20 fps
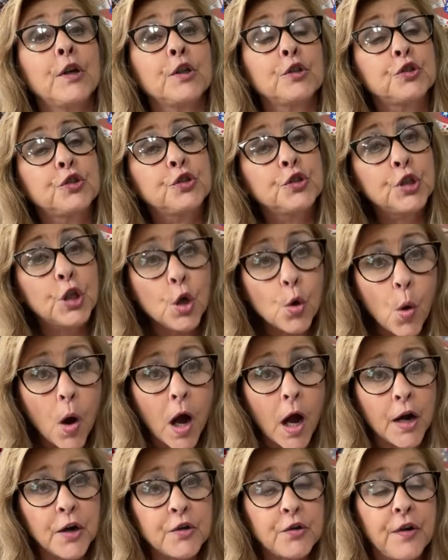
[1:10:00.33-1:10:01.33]
there's
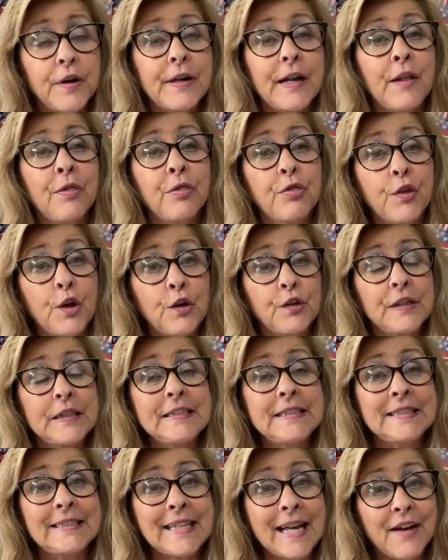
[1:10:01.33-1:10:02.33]

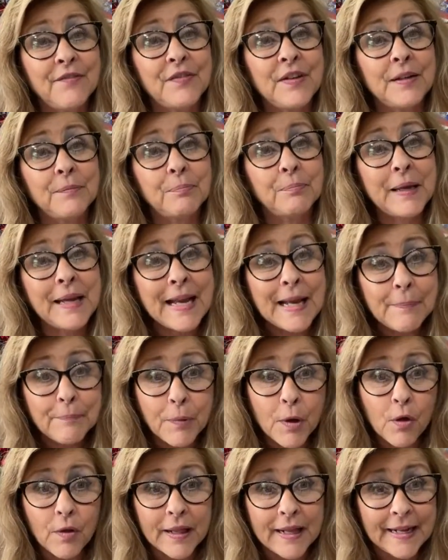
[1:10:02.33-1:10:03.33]
237
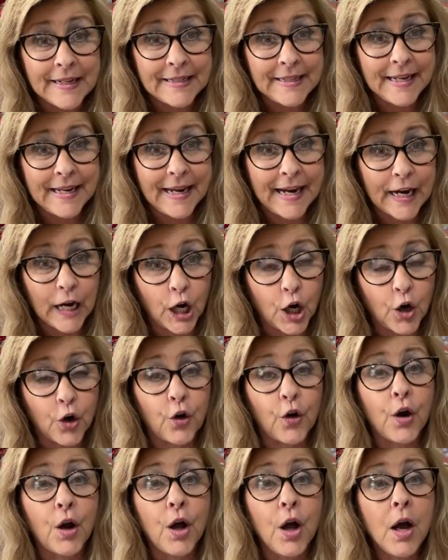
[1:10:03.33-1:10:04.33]
people in
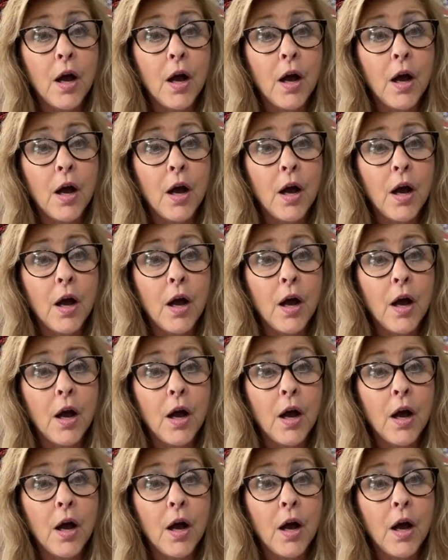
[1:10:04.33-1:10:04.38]
here.